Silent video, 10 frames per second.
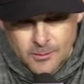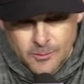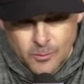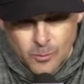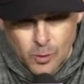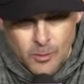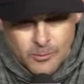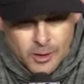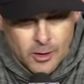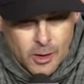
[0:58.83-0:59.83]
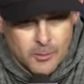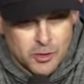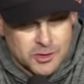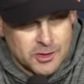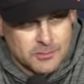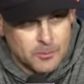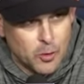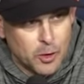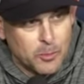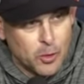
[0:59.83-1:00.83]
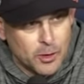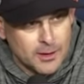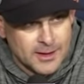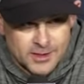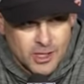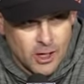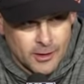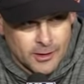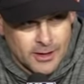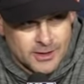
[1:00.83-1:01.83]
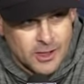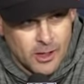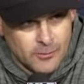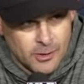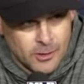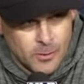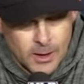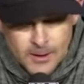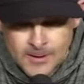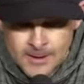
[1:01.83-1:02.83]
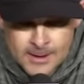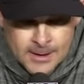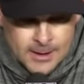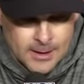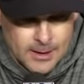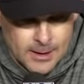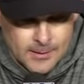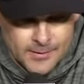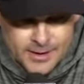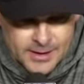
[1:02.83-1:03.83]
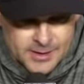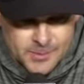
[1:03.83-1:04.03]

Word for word: Almost more importantly, he's caught really well. I think he's